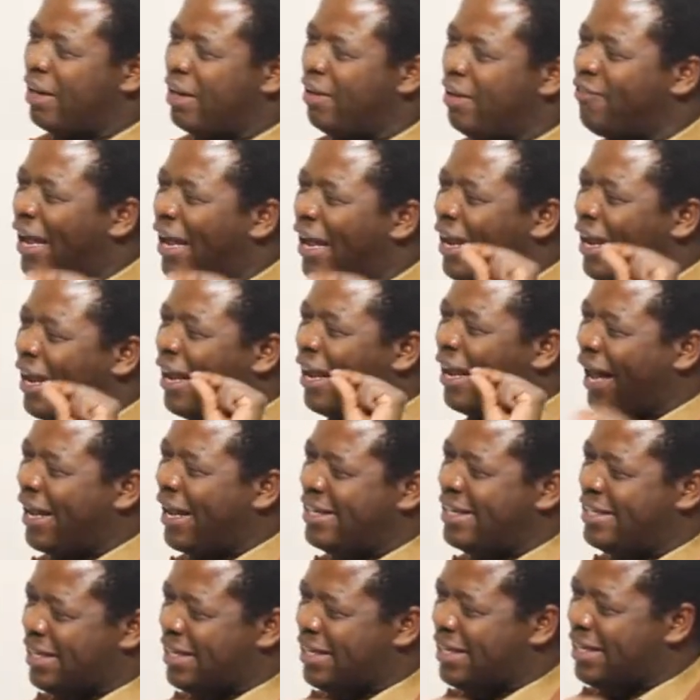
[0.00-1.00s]
if
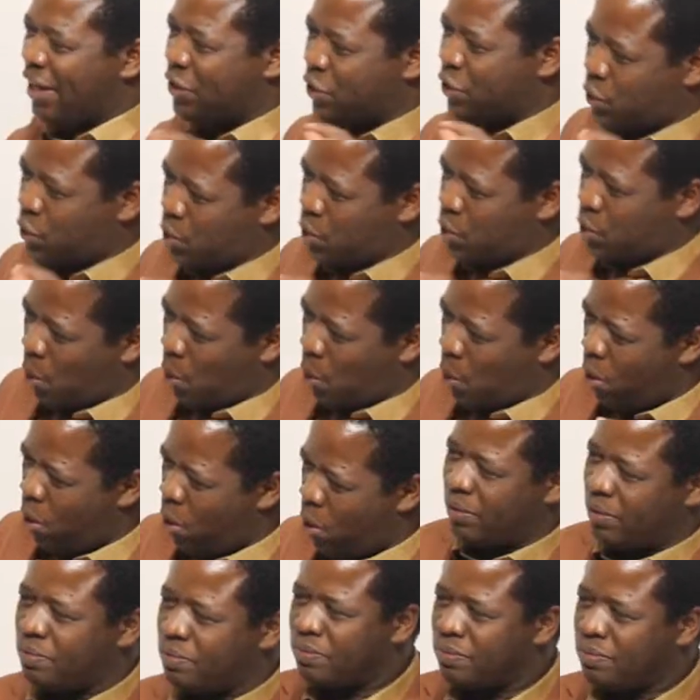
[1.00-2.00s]
Elijah is
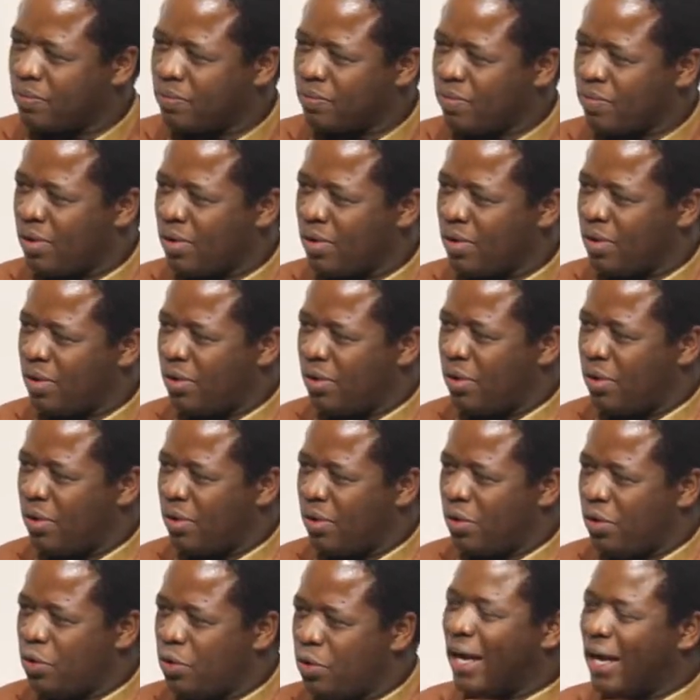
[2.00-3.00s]
gone,
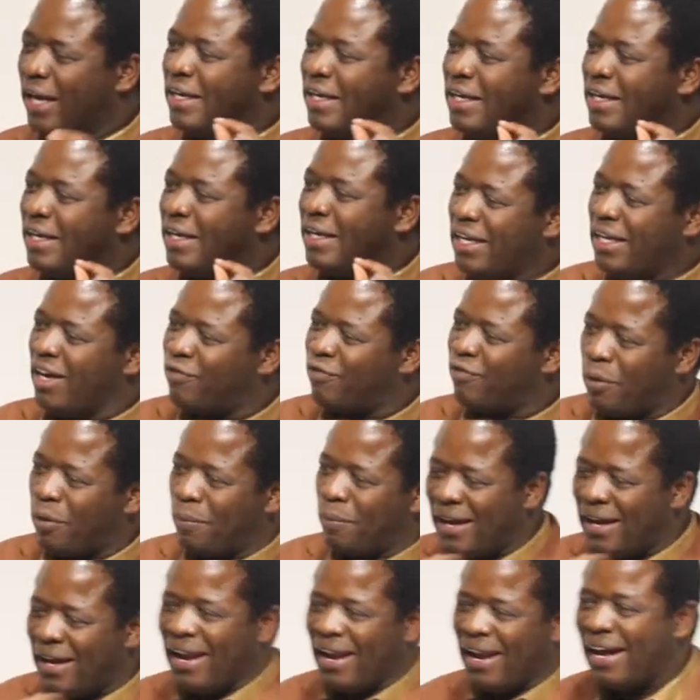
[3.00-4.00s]
you can hear
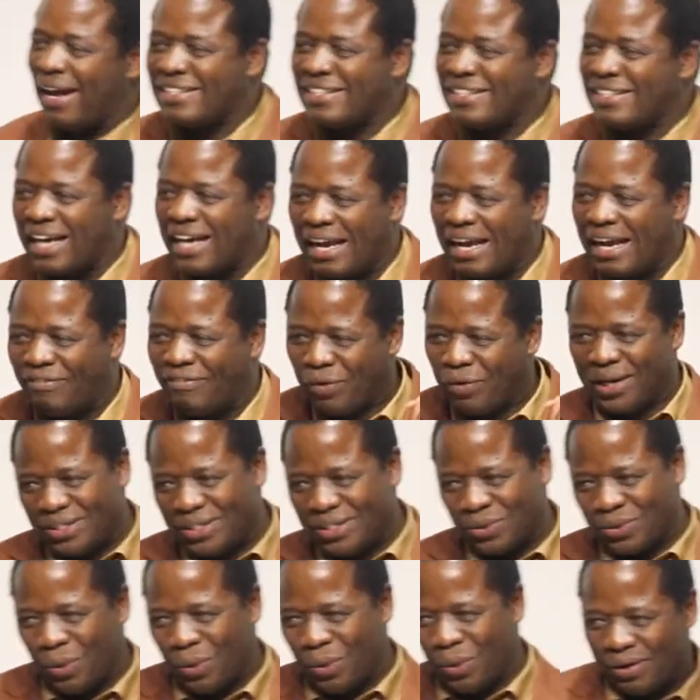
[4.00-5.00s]
from Elijah even when
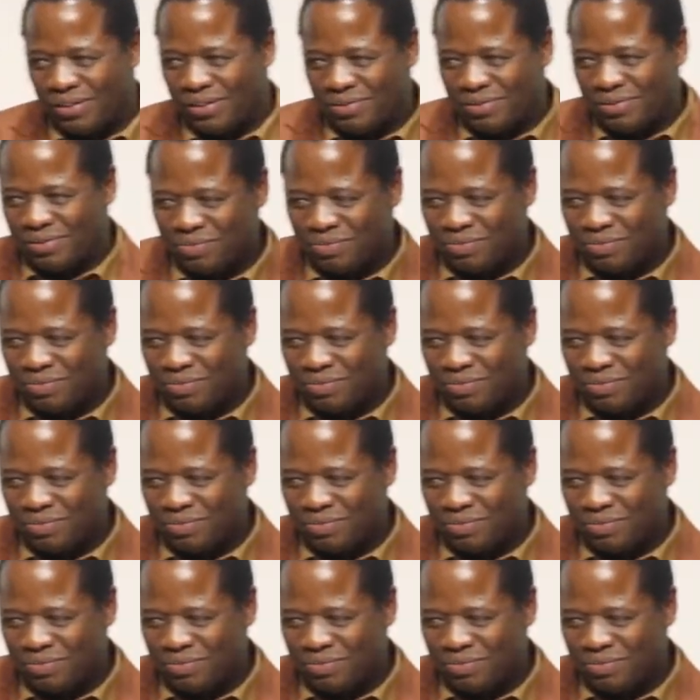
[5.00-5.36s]
he's gone.